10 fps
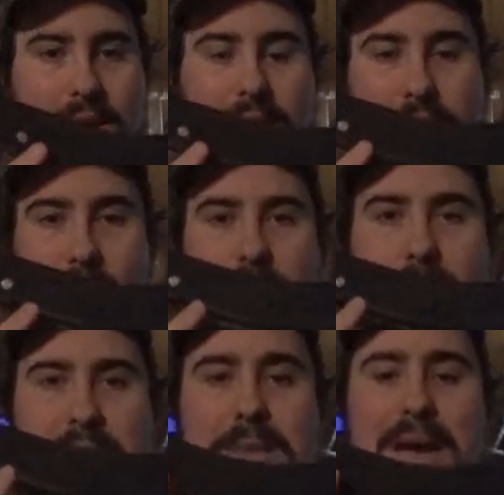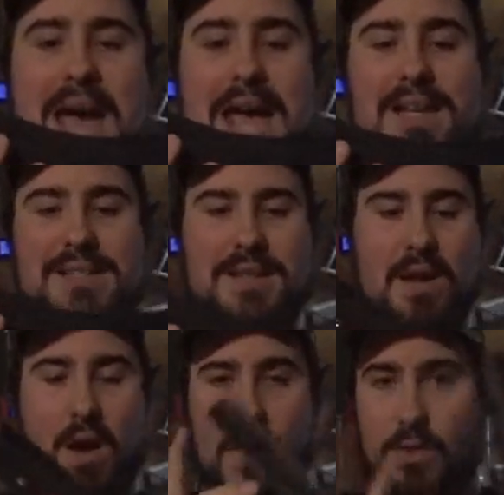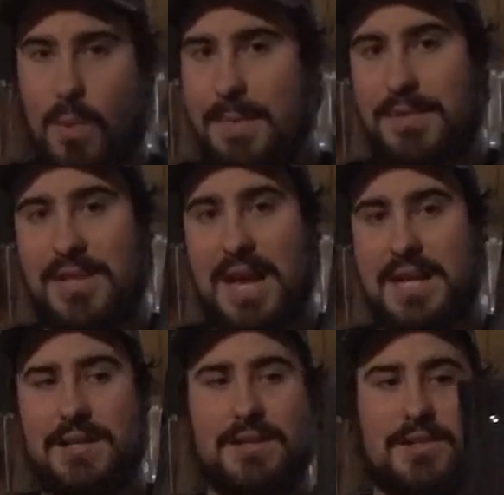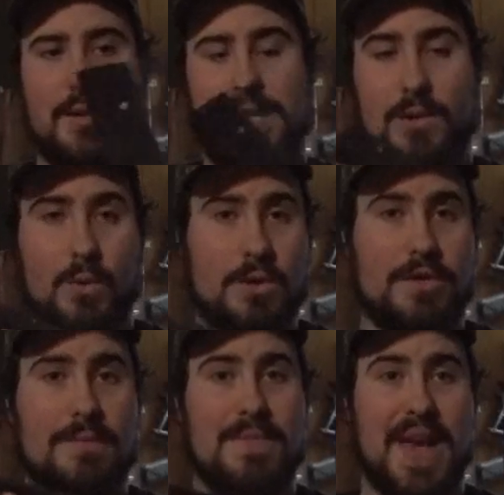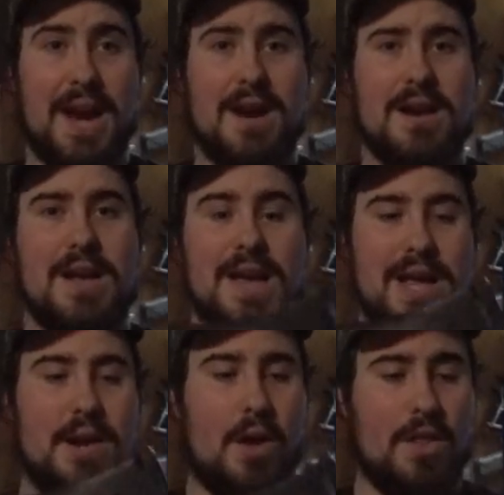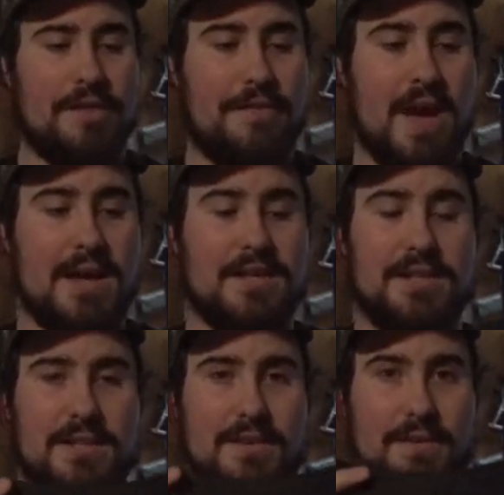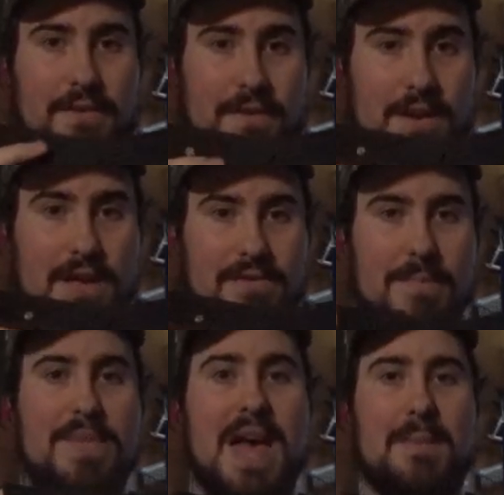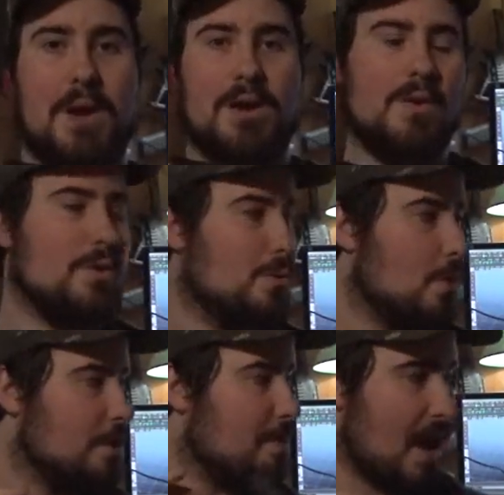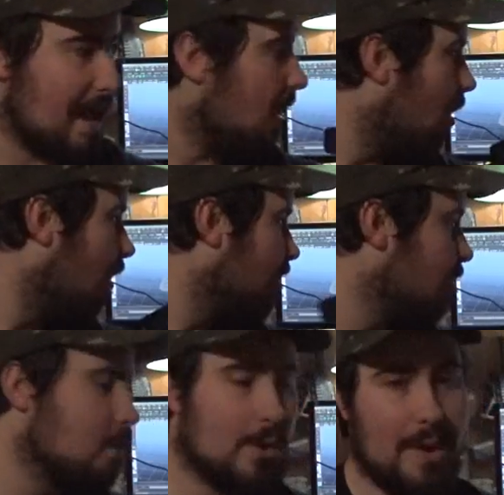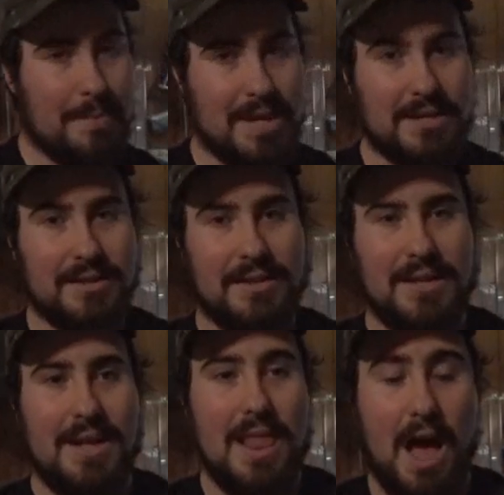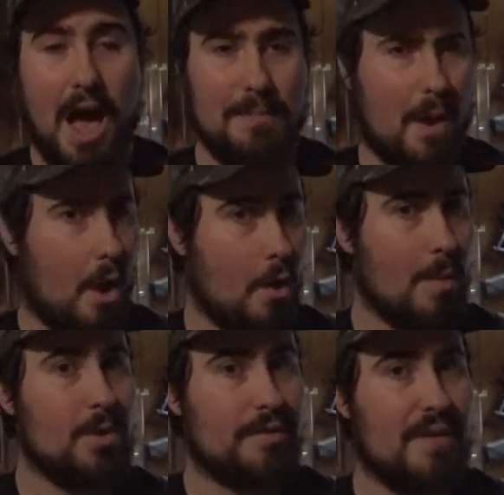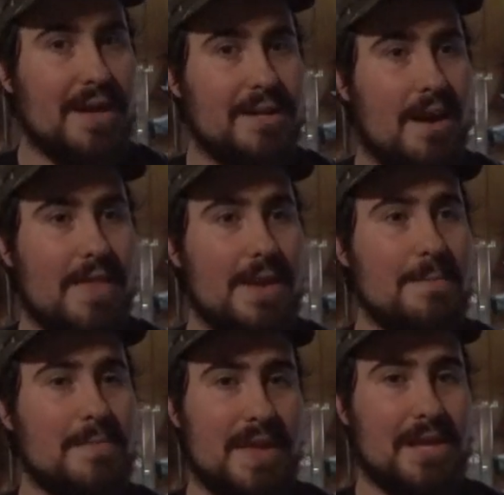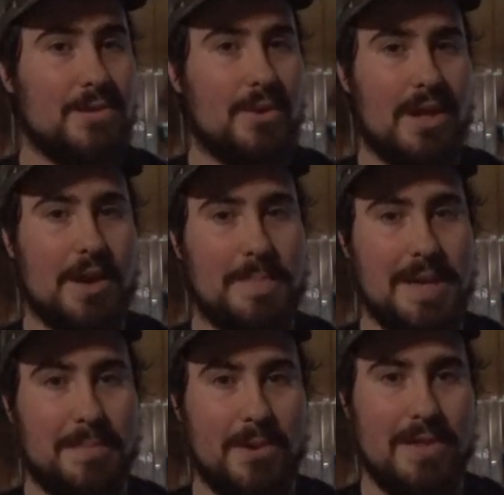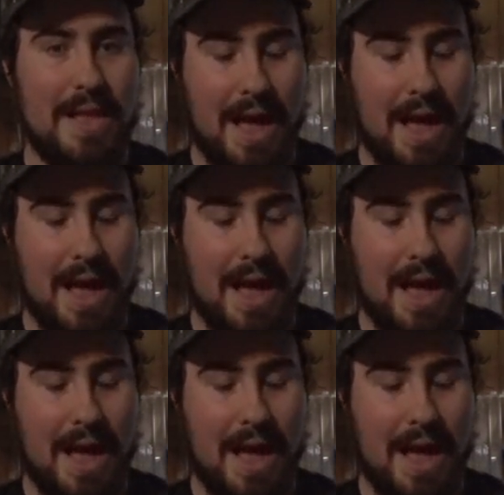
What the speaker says: for the B-mags on the website, so you can order them there, and all the funds from them are going towards buying all the new equipment. I'm almost funded on them, thanks to a lot of people.